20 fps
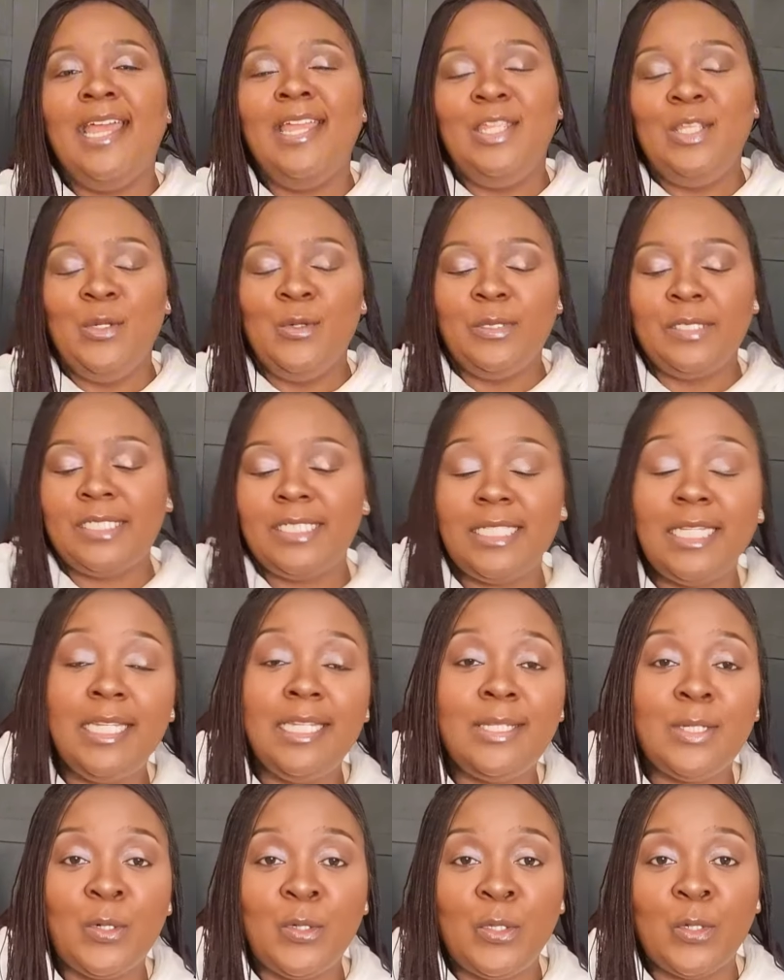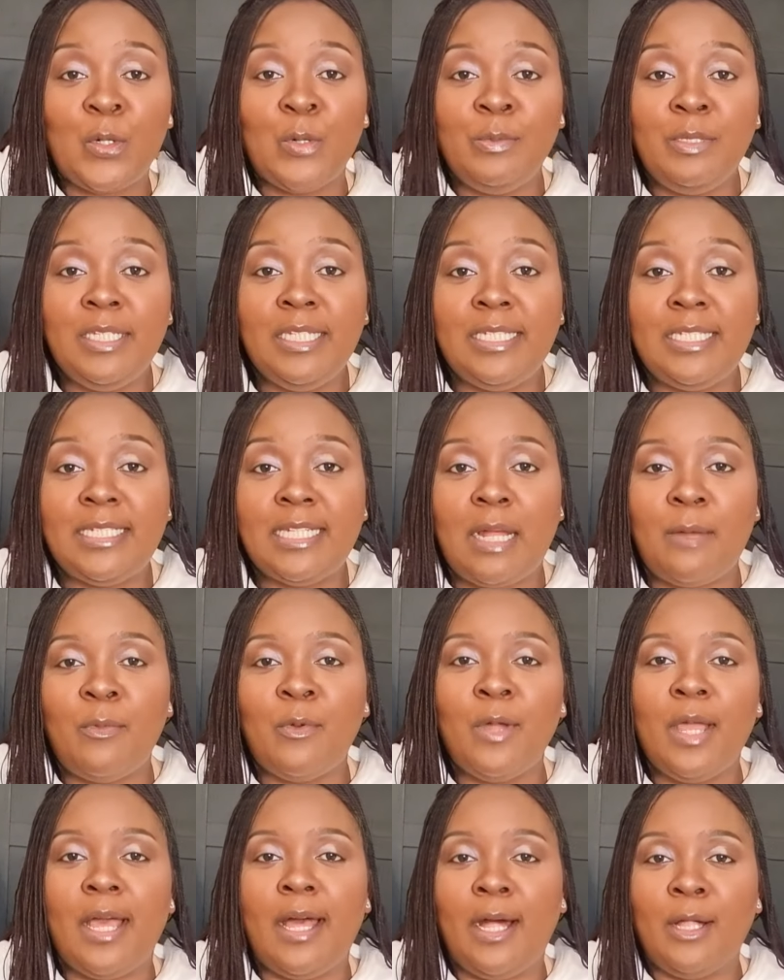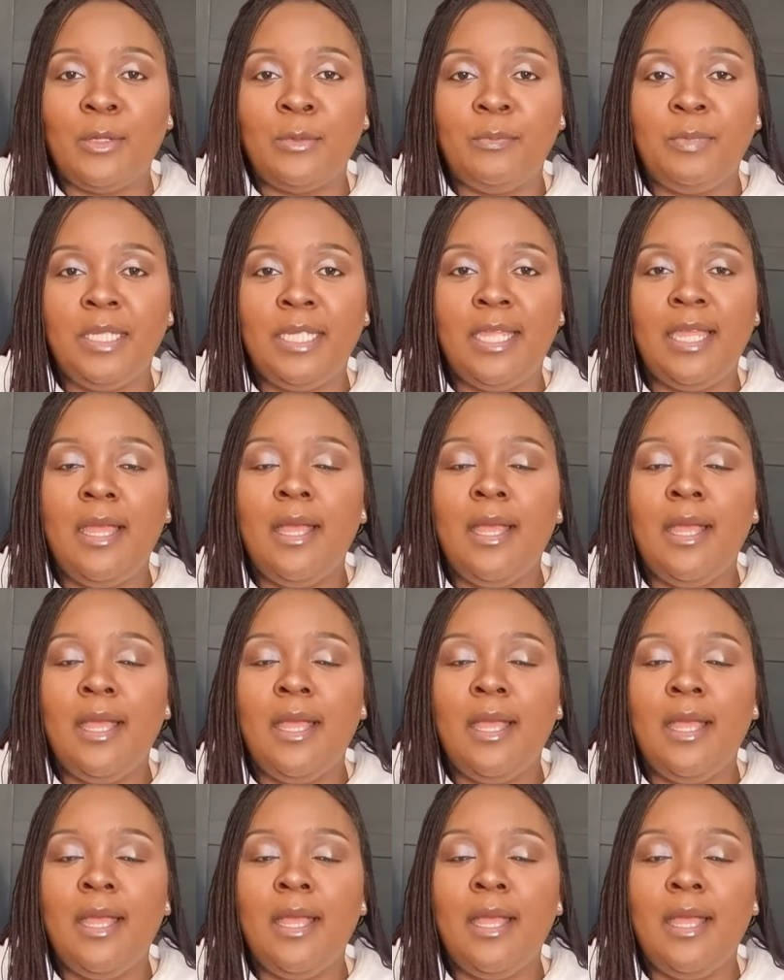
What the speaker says: You'll see it on the community tab where I'll be.